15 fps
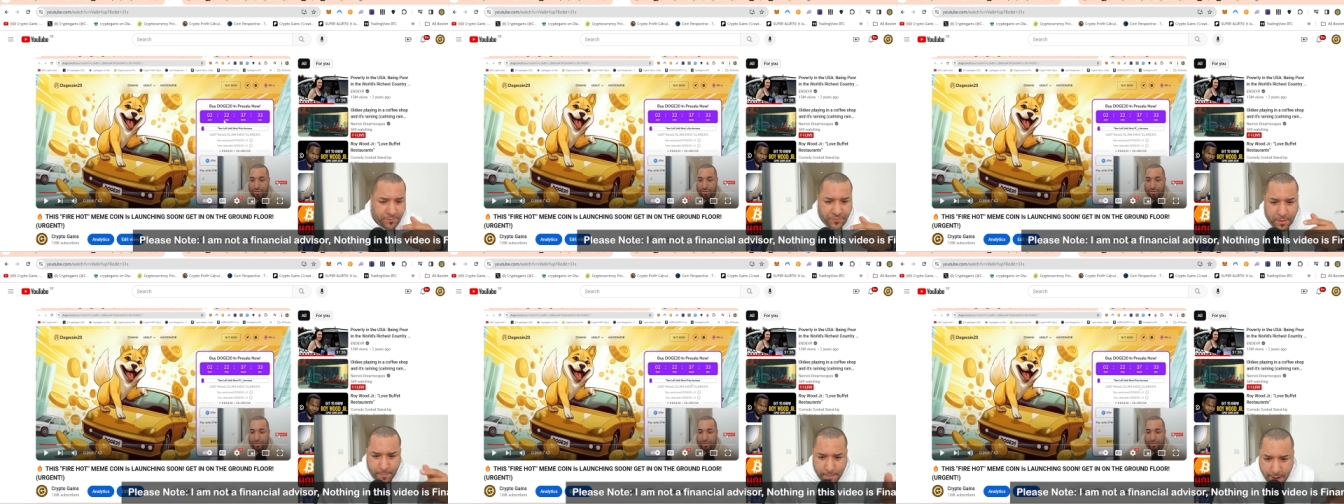
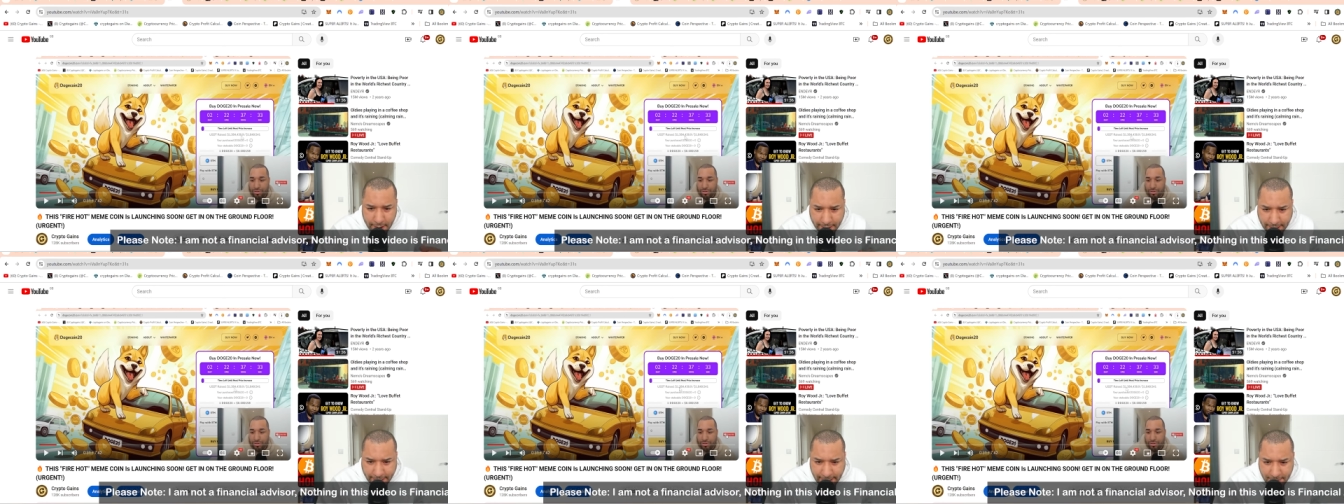the
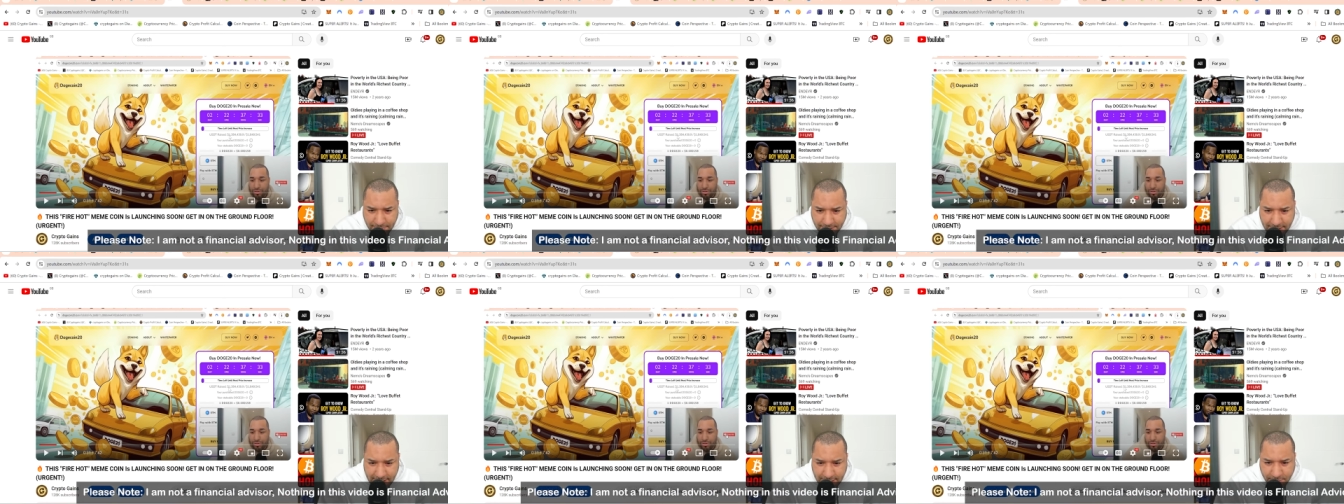market
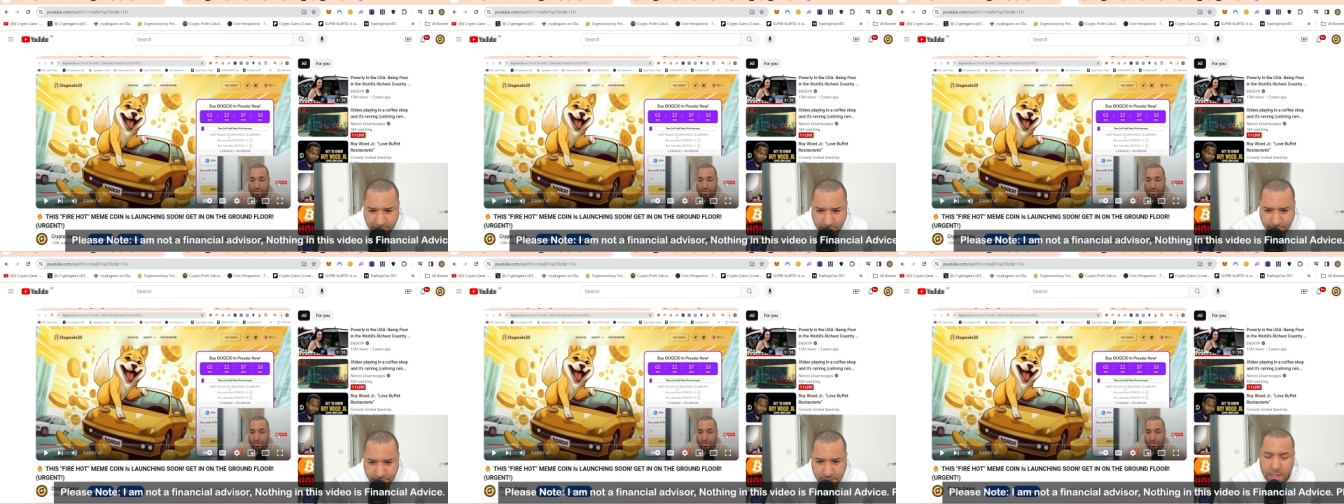cap size,
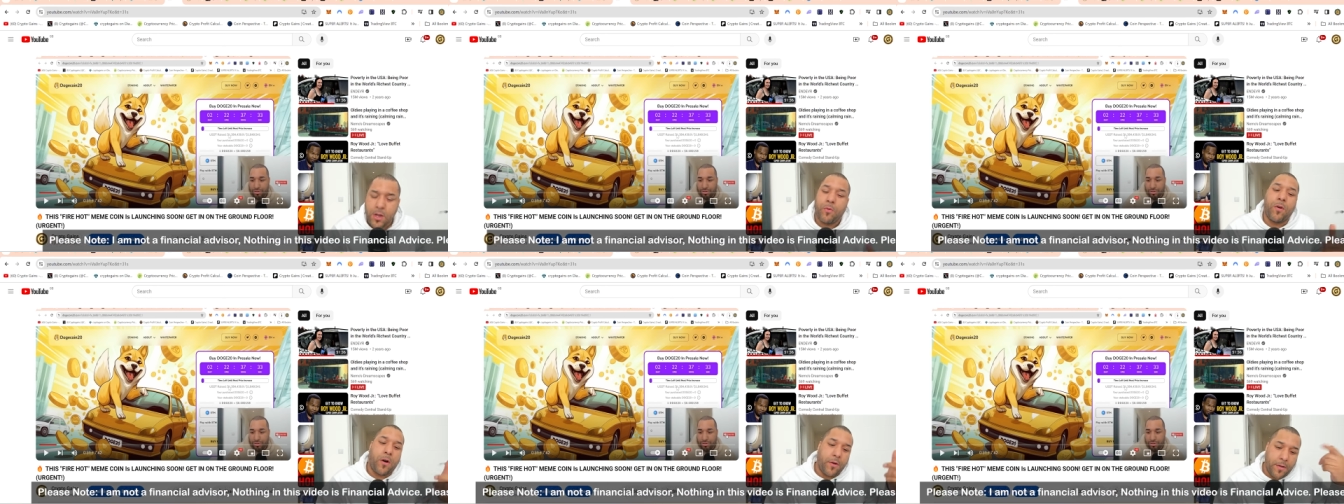which was,
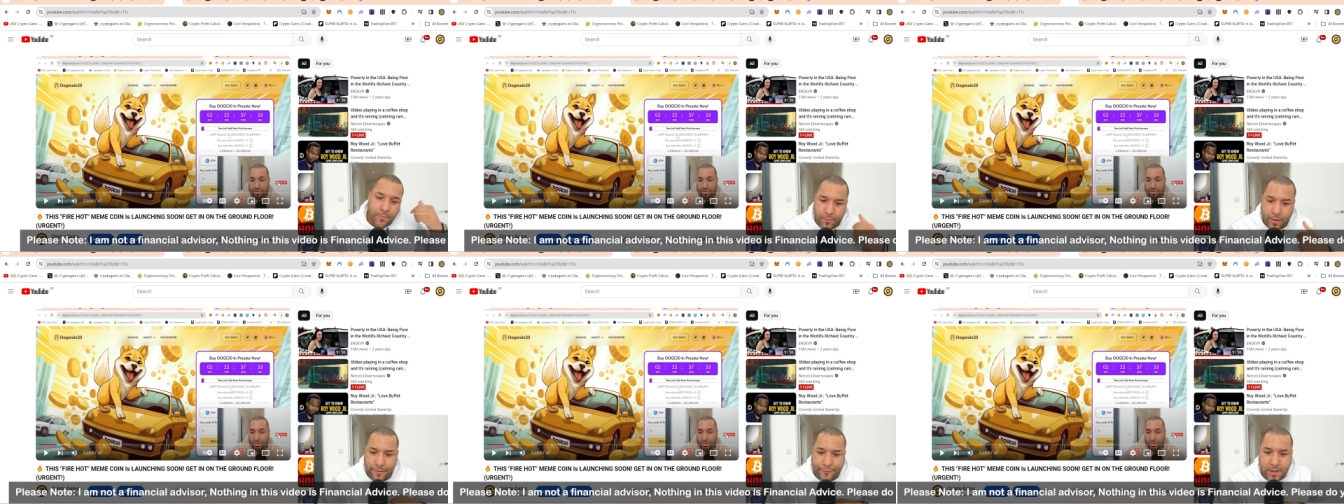well,
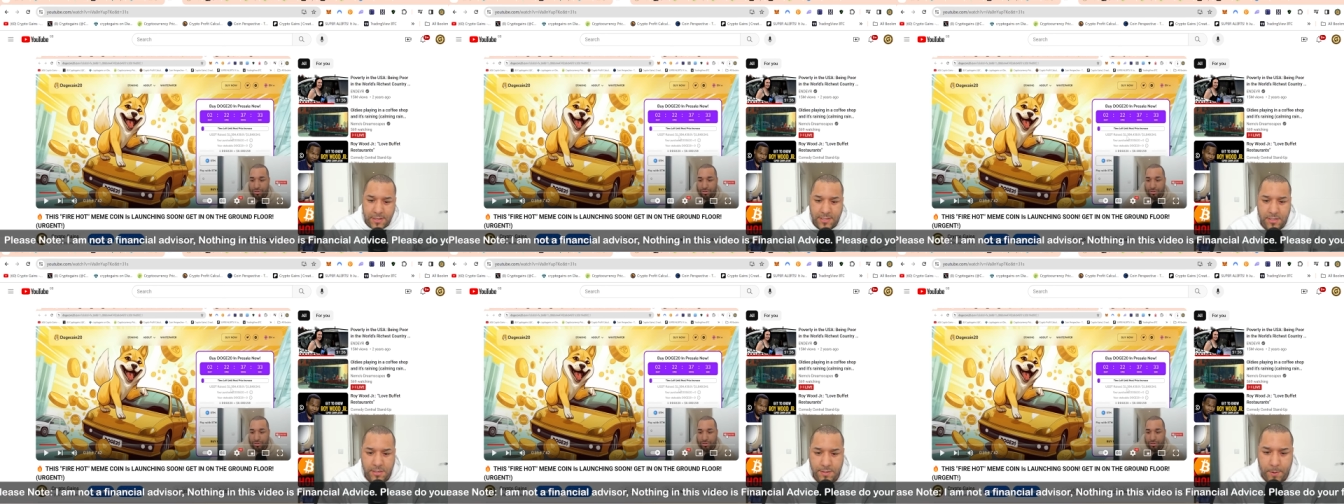when I
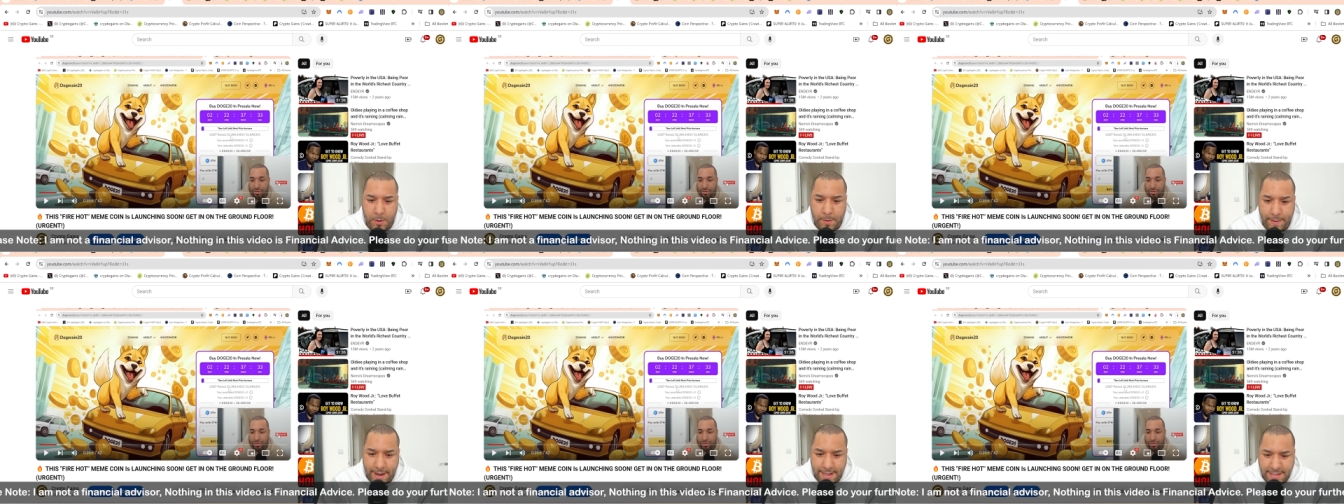first
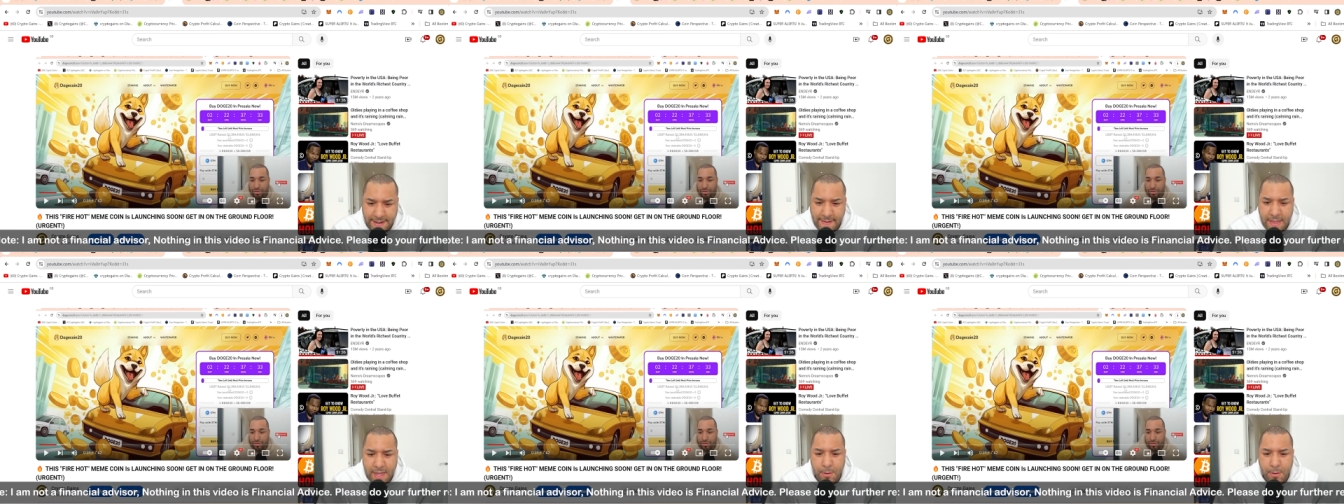spoke about this,